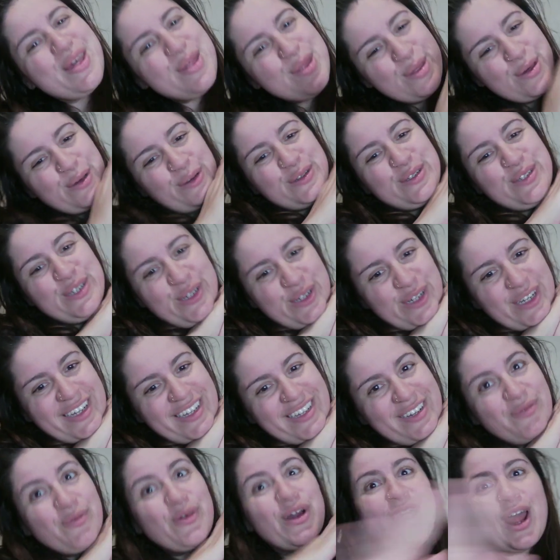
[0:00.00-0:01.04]
So you
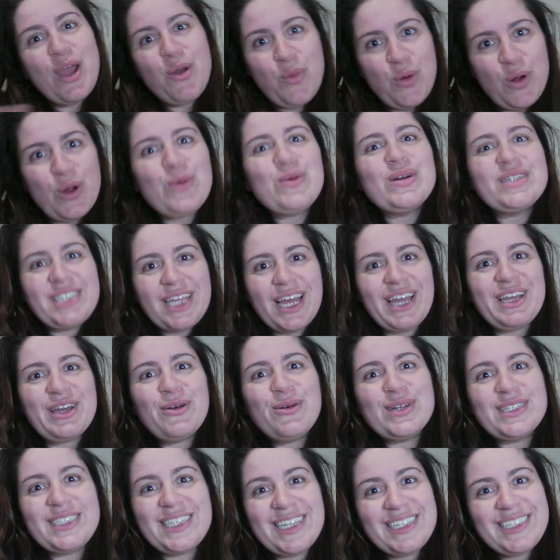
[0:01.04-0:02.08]
can, when I work with Taika
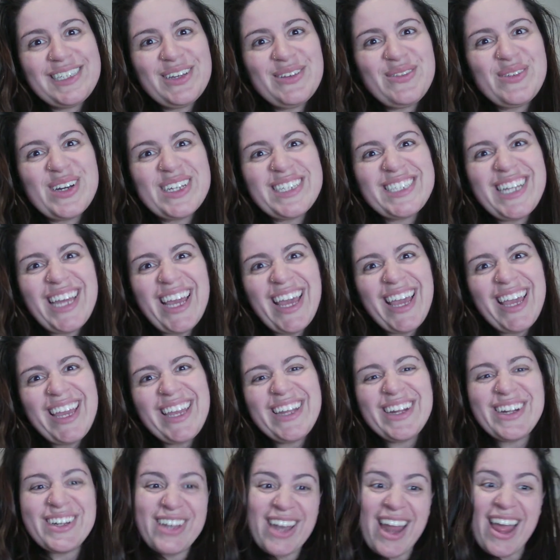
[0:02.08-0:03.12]
Waititi one day,
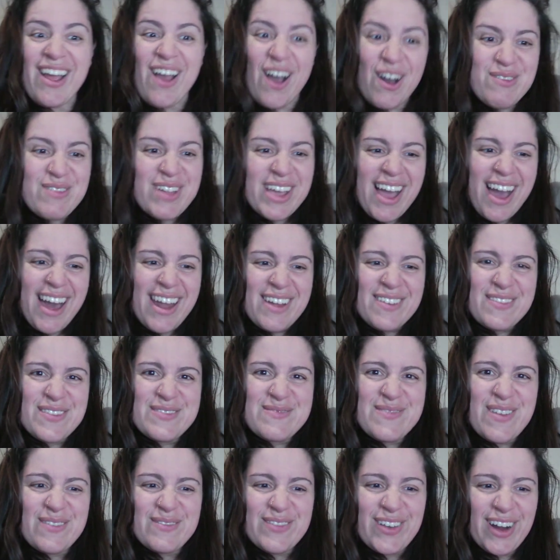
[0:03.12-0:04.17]
you're like, oh my God, I
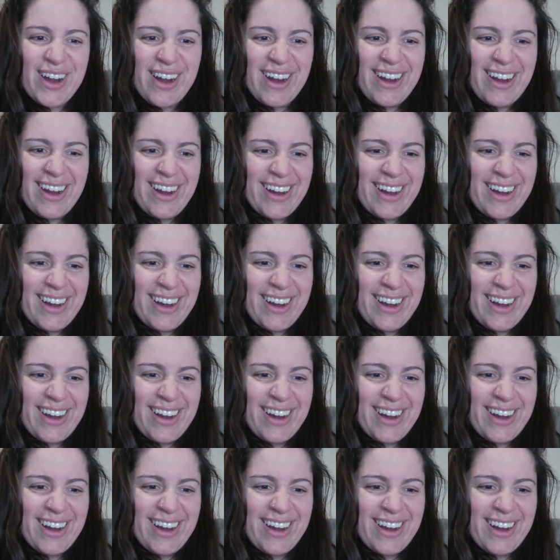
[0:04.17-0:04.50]
remember her.